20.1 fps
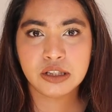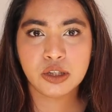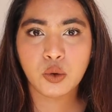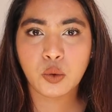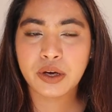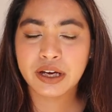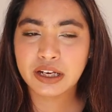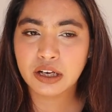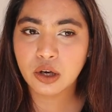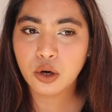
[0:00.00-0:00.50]

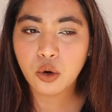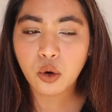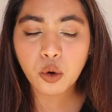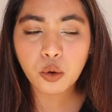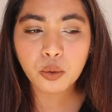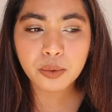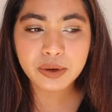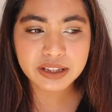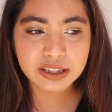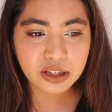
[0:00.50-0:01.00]
you can
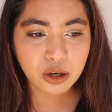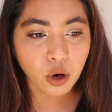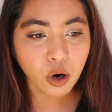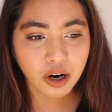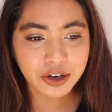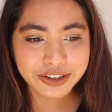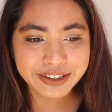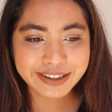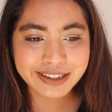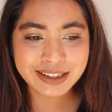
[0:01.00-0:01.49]
go with the
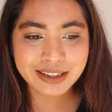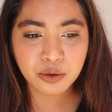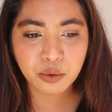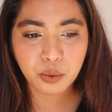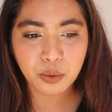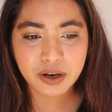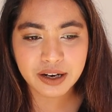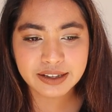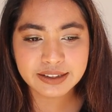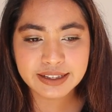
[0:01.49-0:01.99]
Ordinary
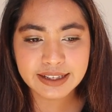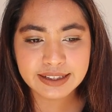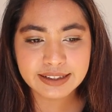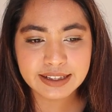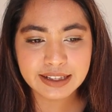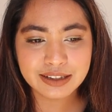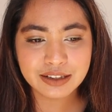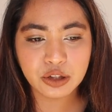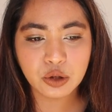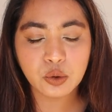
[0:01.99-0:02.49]
one,
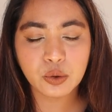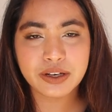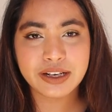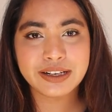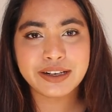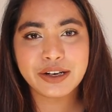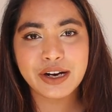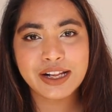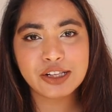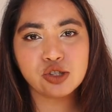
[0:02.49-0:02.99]
and then you
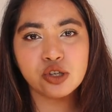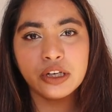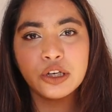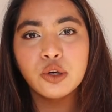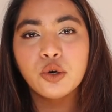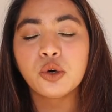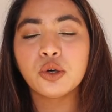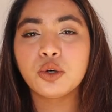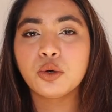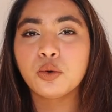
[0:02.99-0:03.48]
can gradually
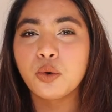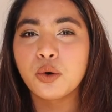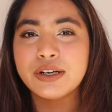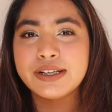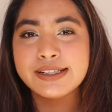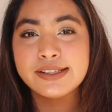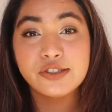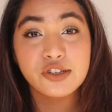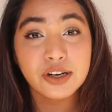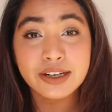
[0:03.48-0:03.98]
go
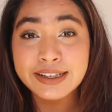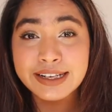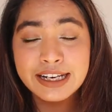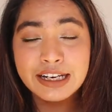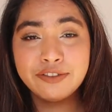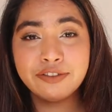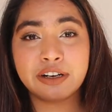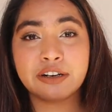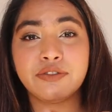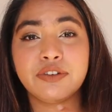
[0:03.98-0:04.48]
towards Drunk
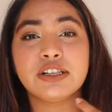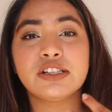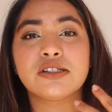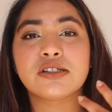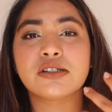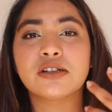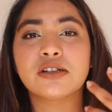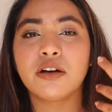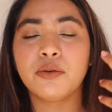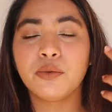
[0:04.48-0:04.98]
Elephant,
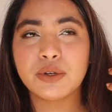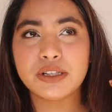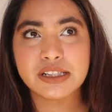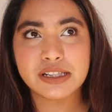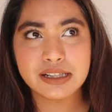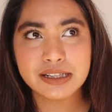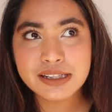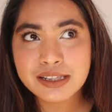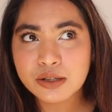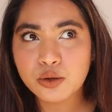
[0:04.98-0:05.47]
which
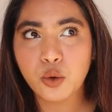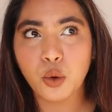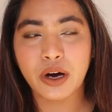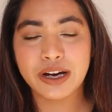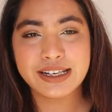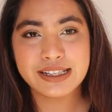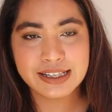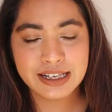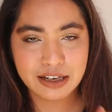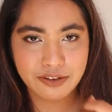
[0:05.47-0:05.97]
is
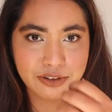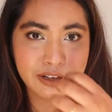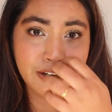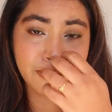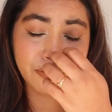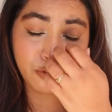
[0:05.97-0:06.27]
quite heavy.